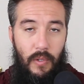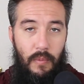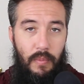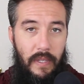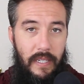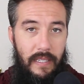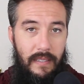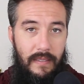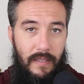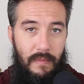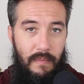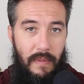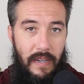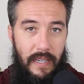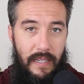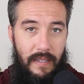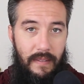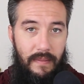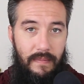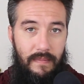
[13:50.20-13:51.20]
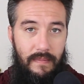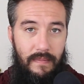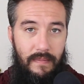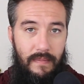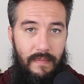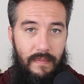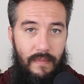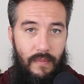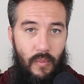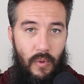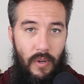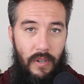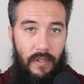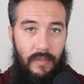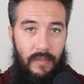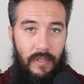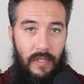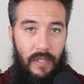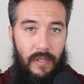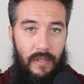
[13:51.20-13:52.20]
place is my
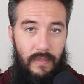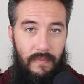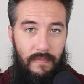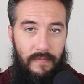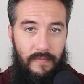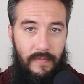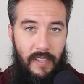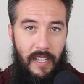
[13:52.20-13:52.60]
work zone.